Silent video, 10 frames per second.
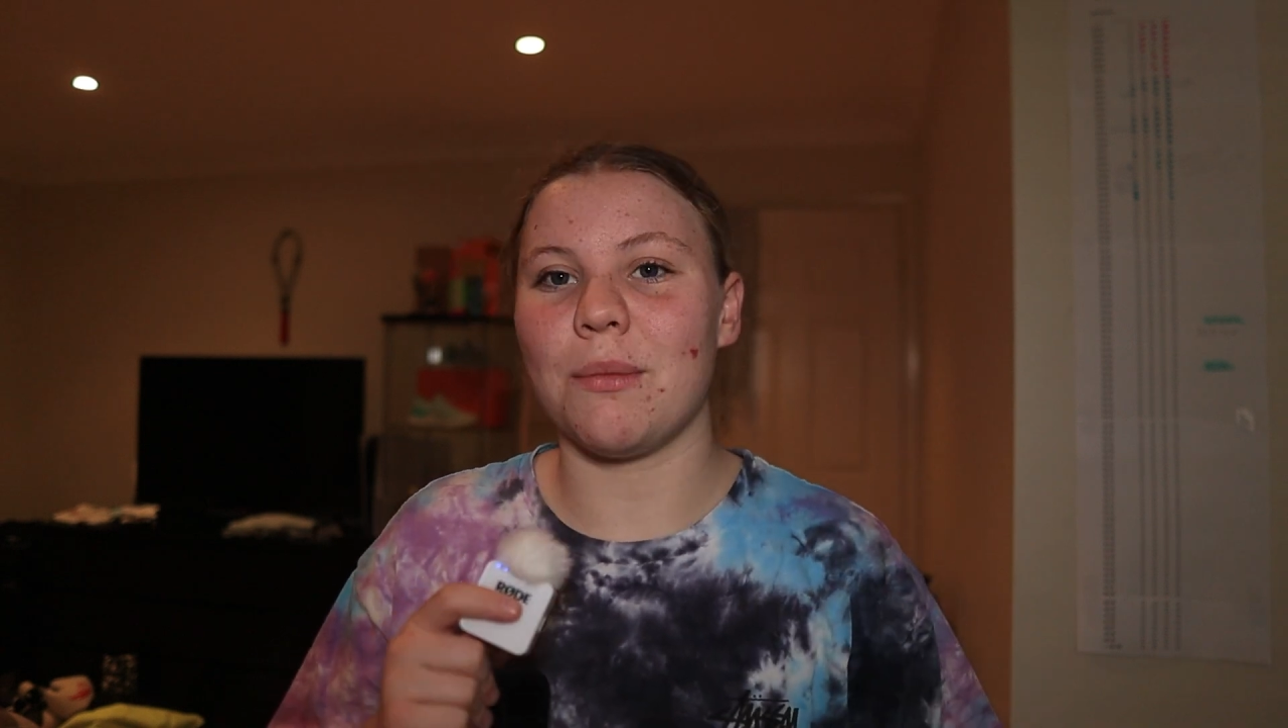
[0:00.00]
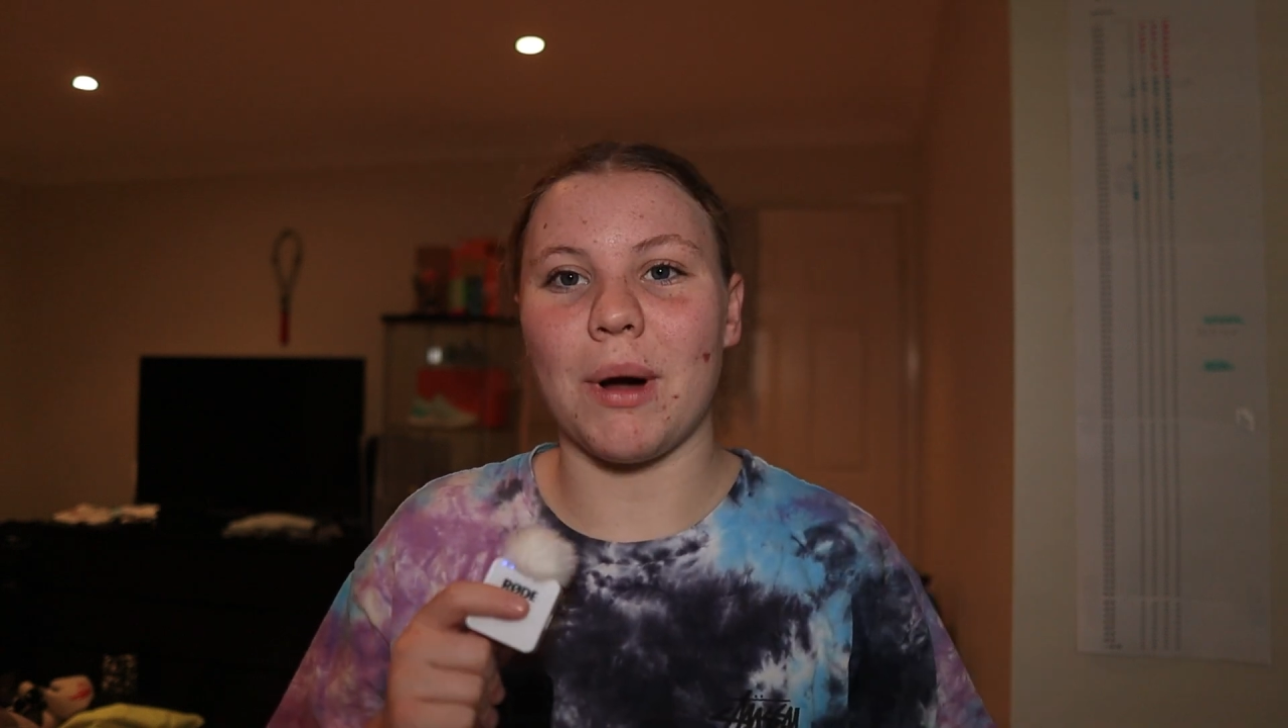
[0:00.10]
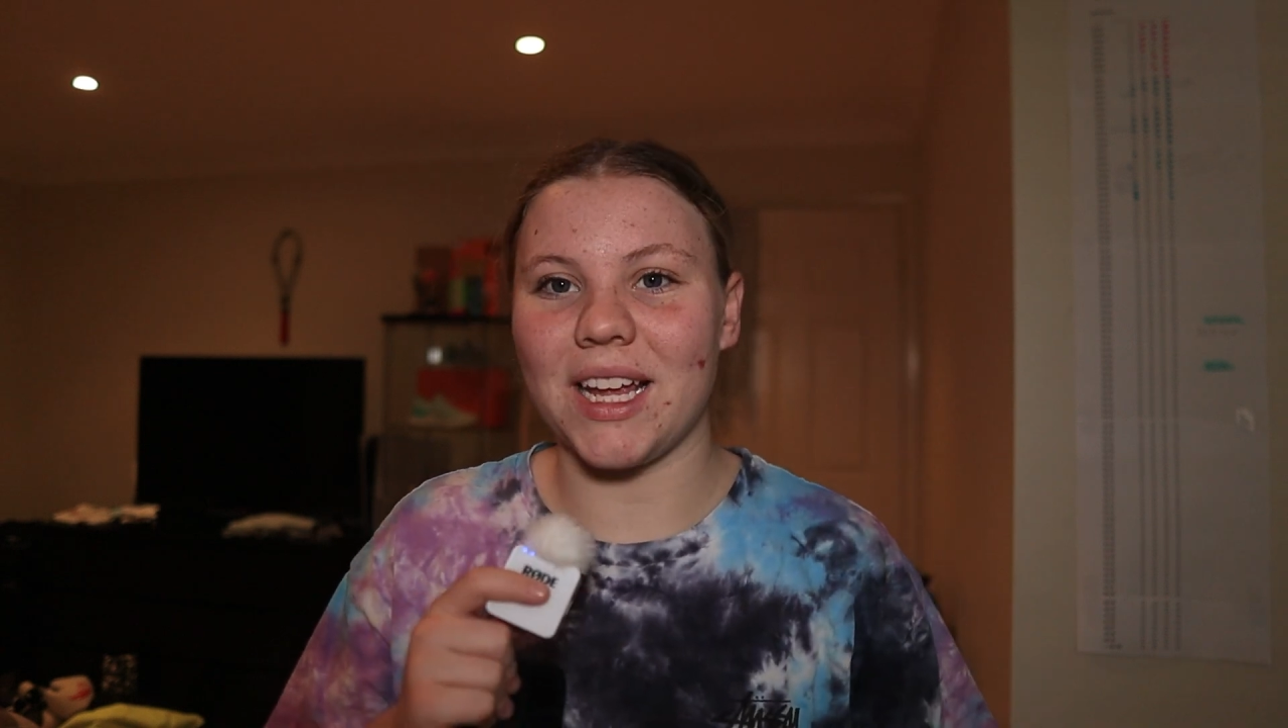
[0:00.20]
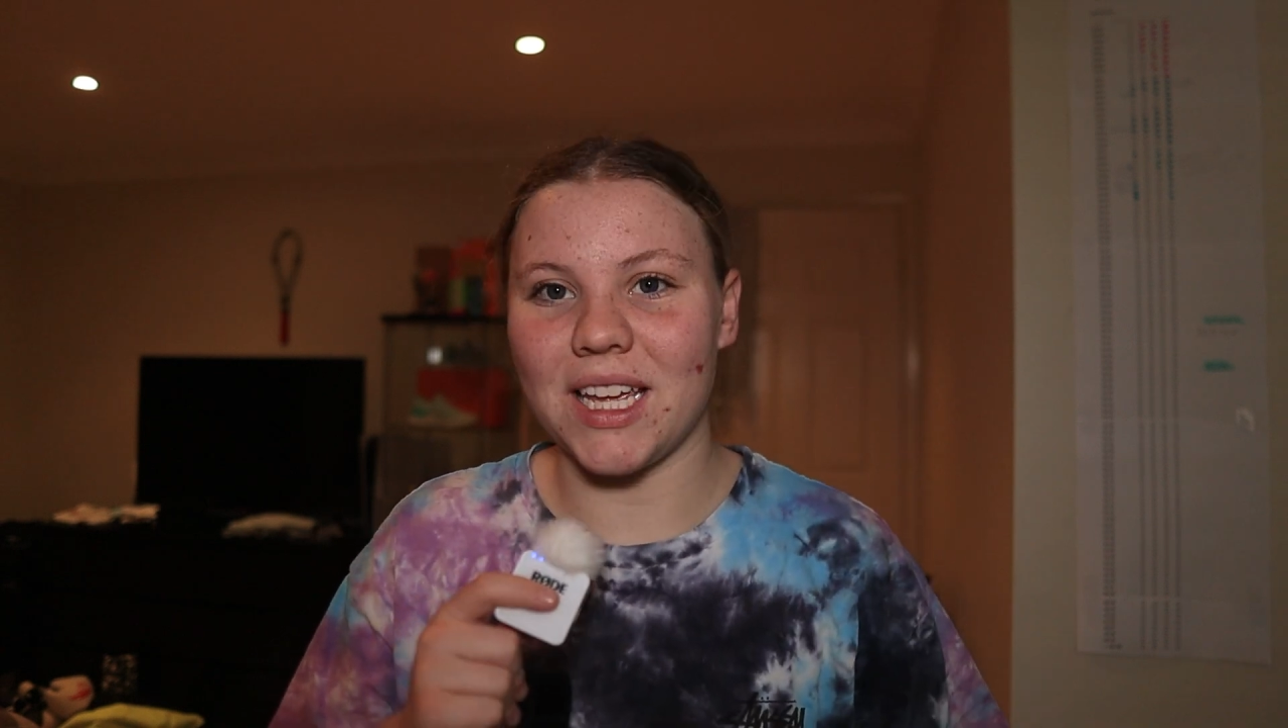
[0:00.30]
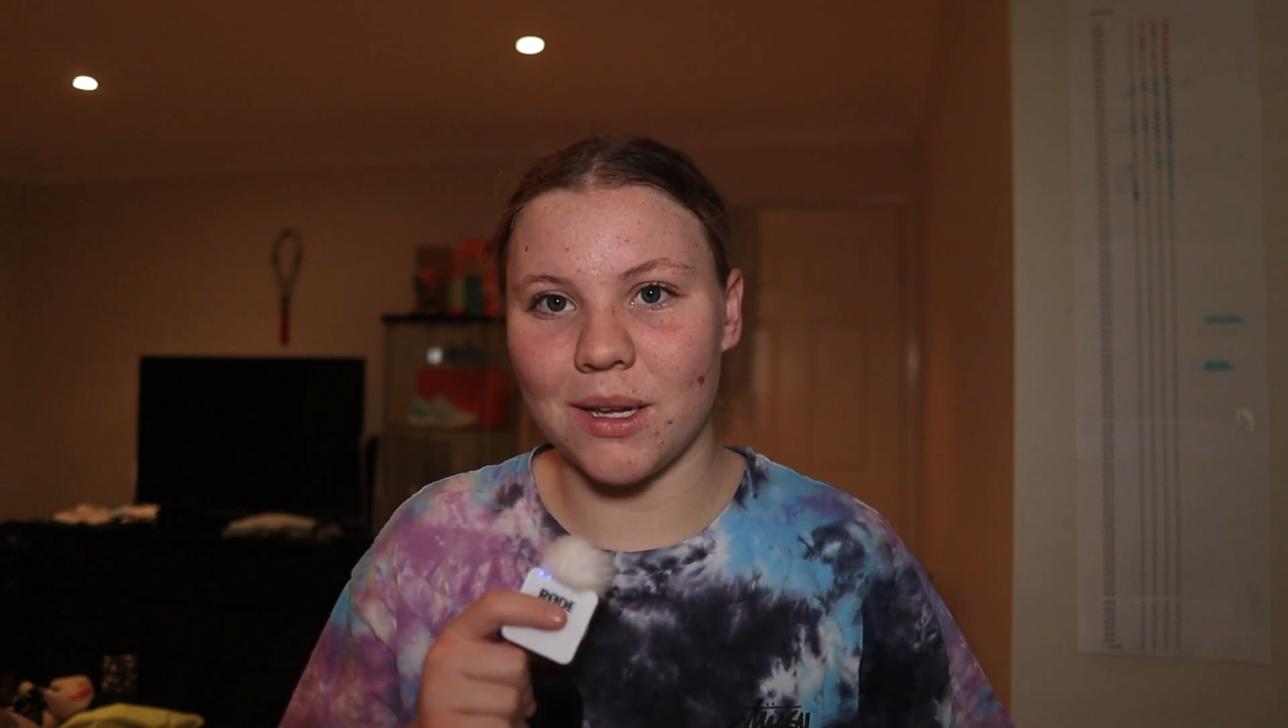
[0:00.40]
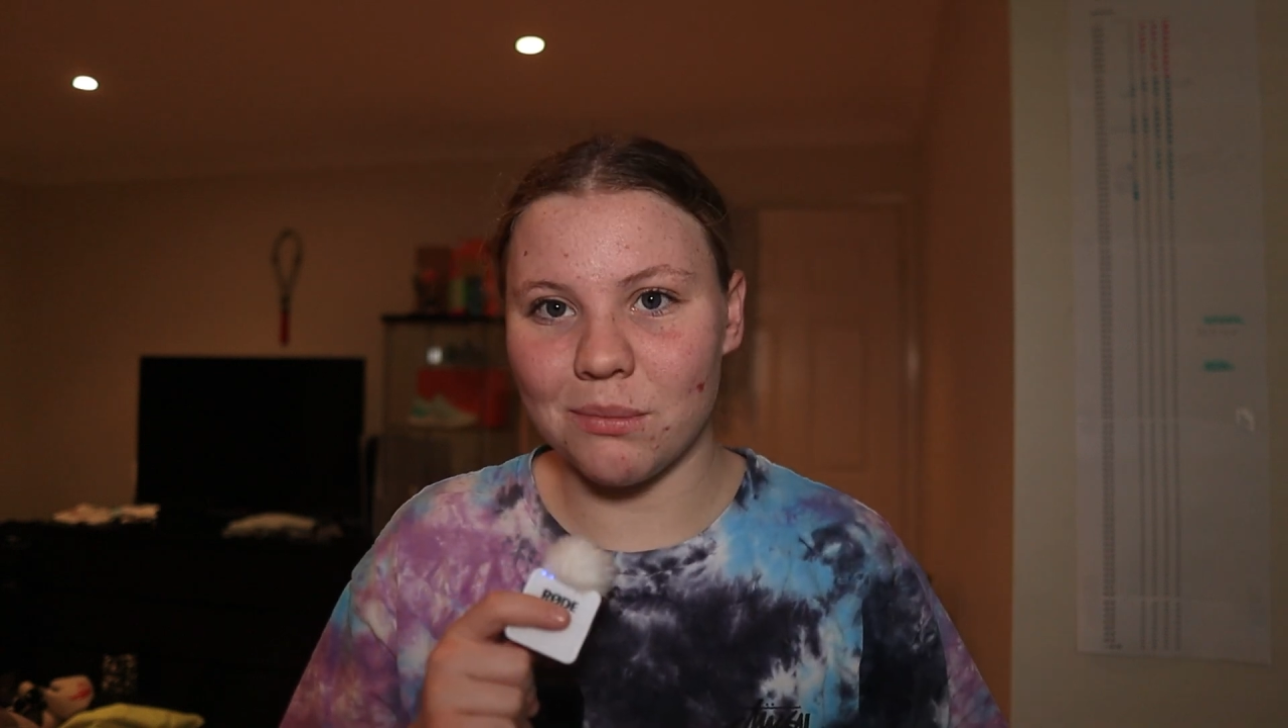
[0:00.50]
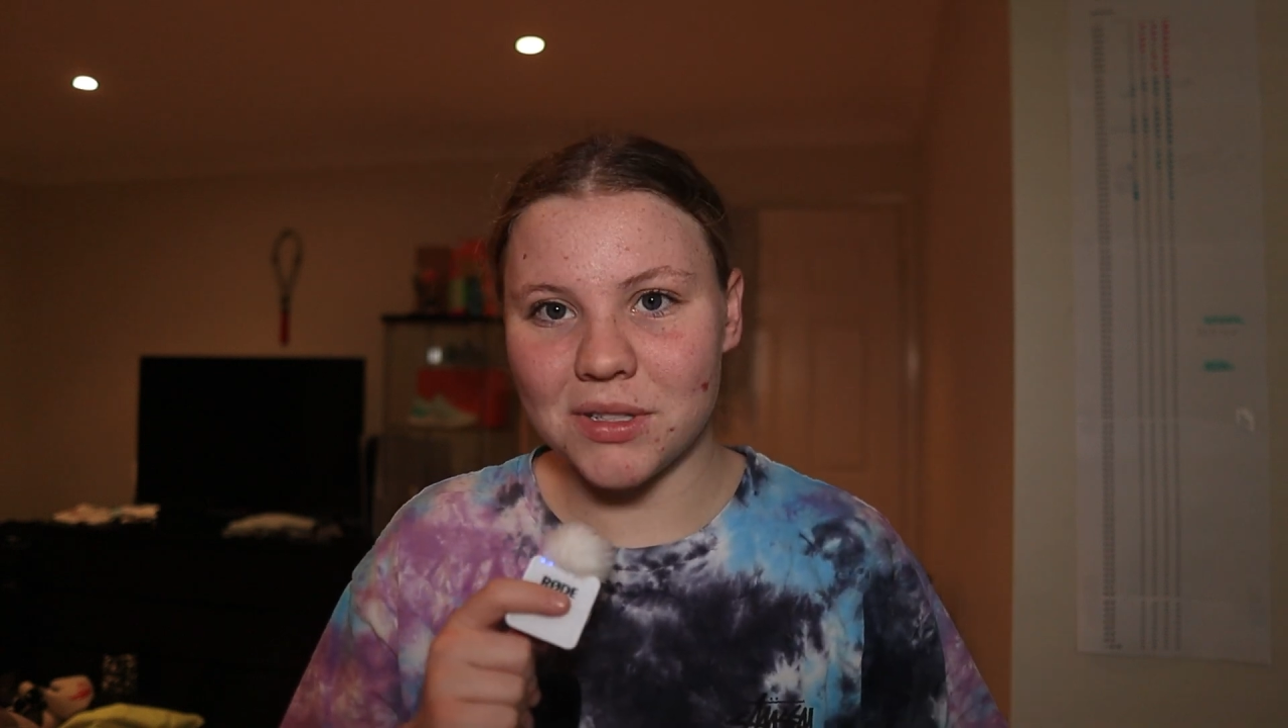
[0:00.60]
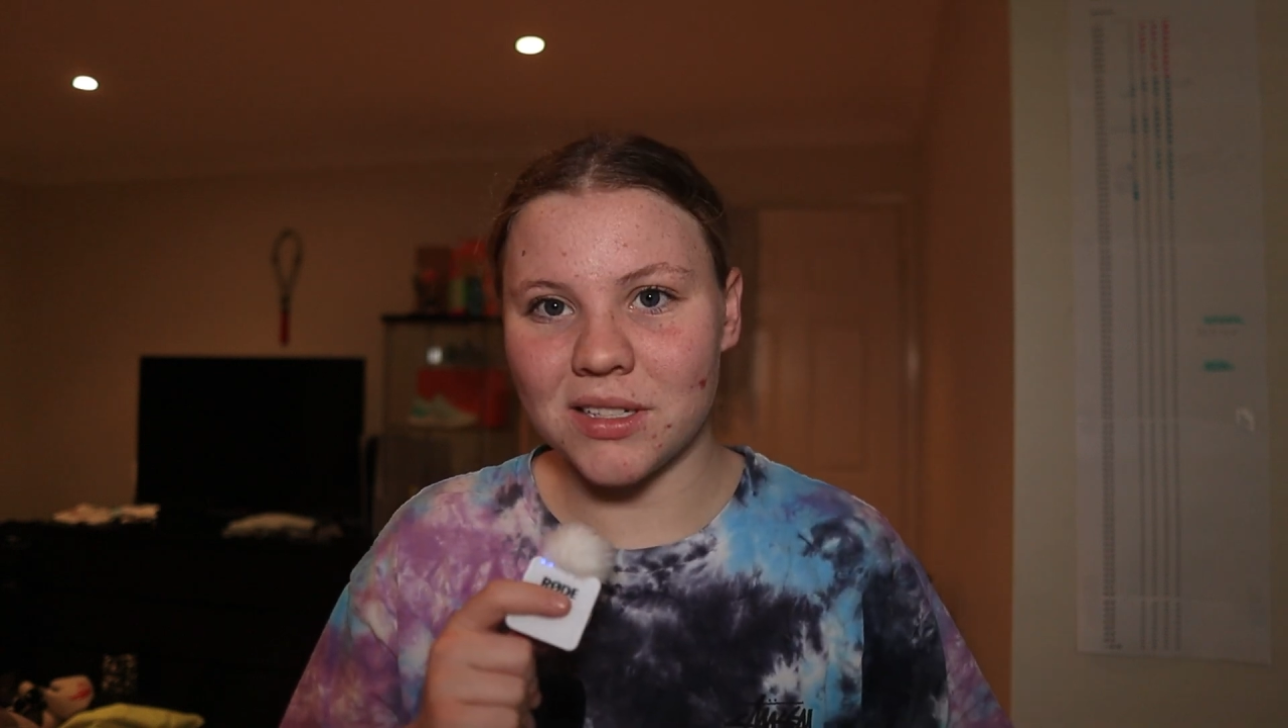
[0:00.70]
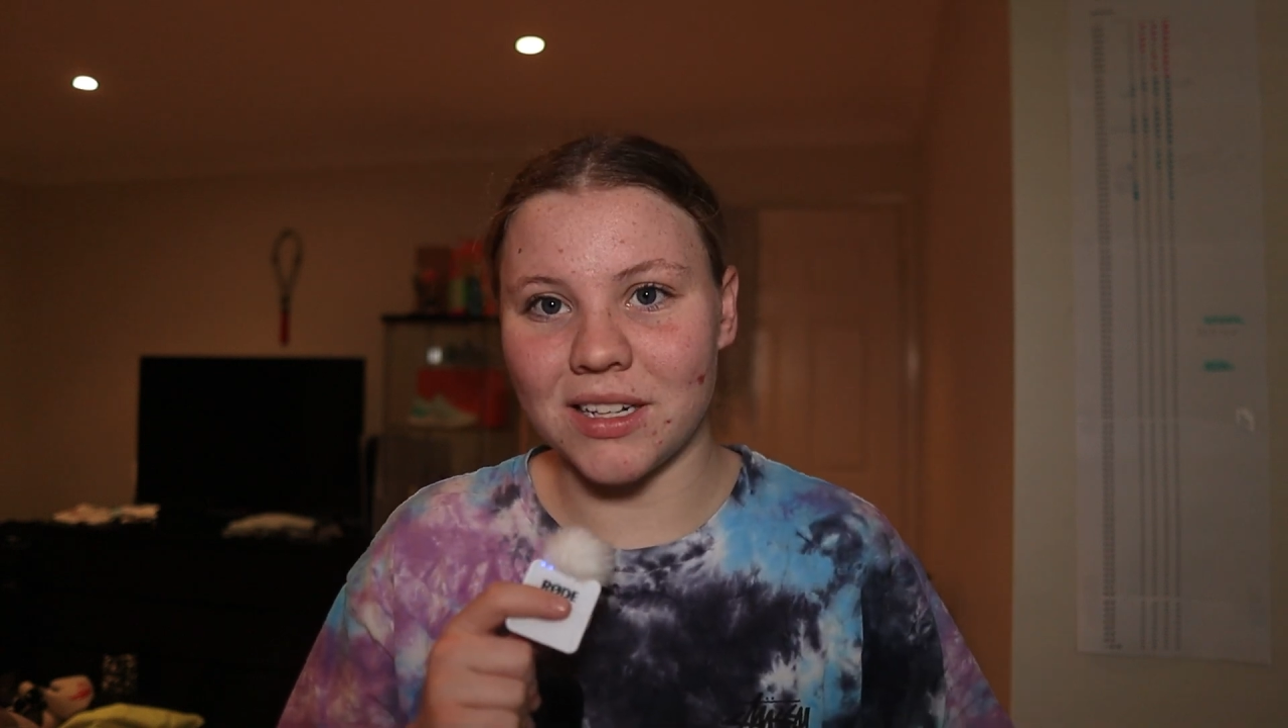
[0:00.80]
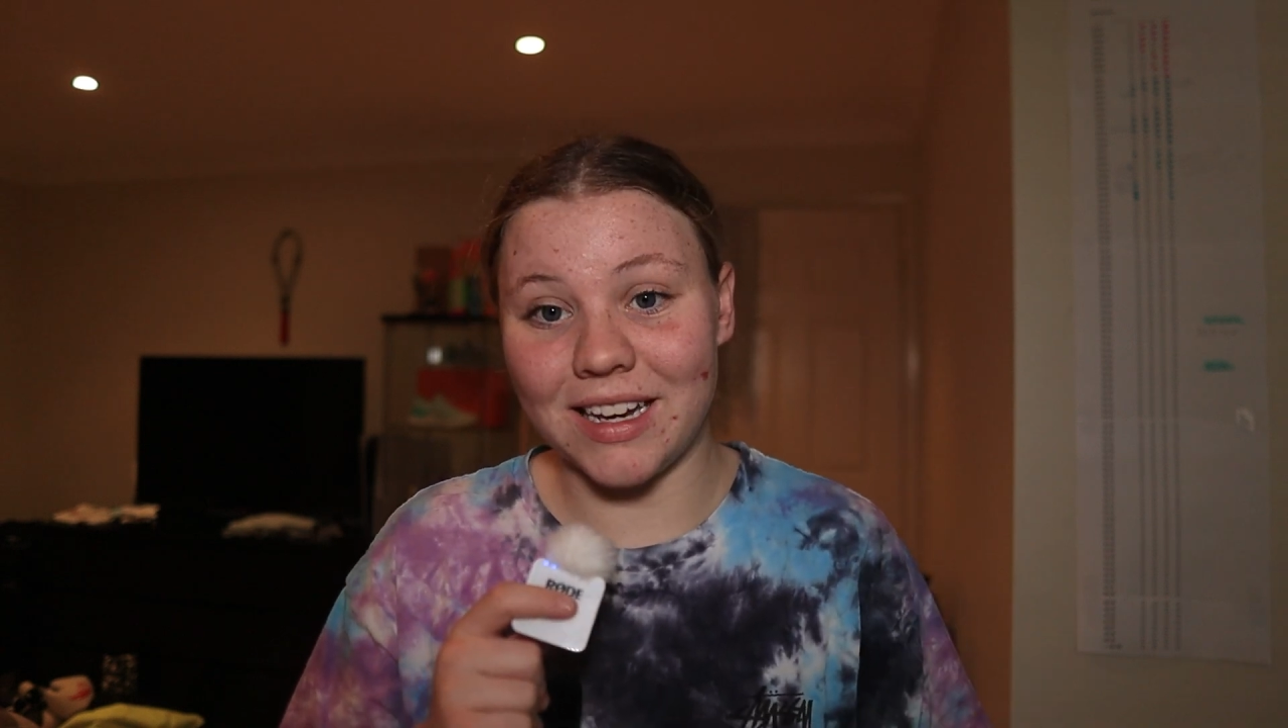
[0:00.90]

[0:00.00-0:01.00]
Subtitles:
my hips.